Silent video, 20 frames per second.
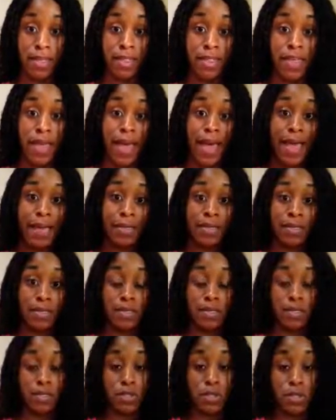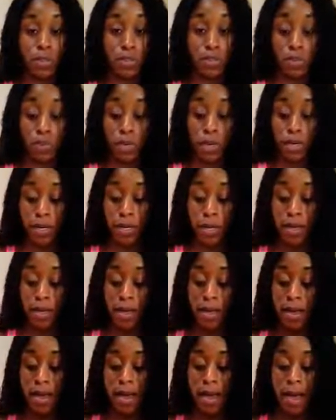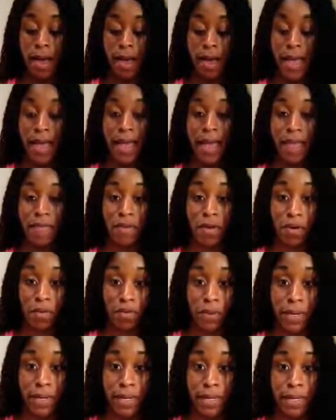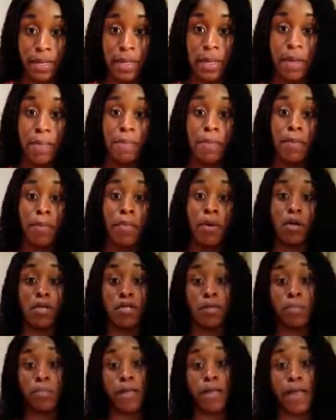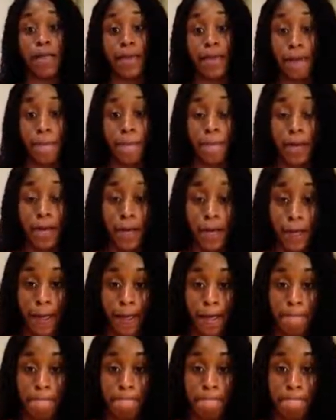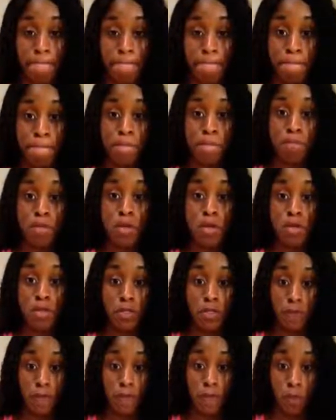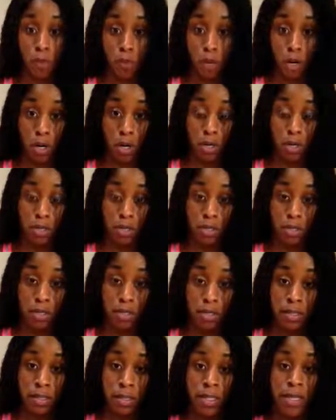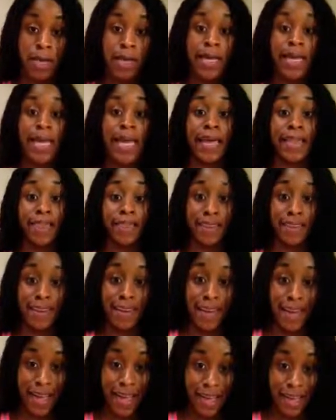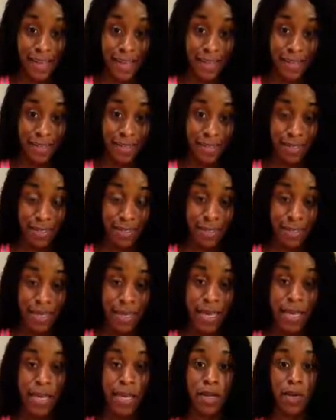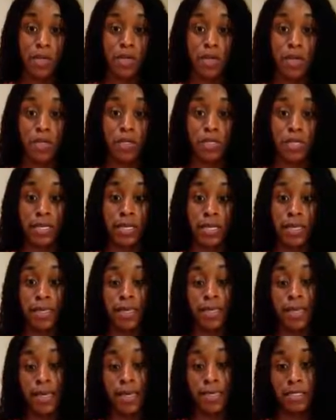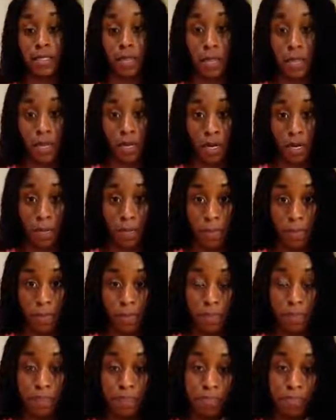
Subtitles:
that to what I have already, but multiplying it by the 4 and the 9 in order to get the estimated number.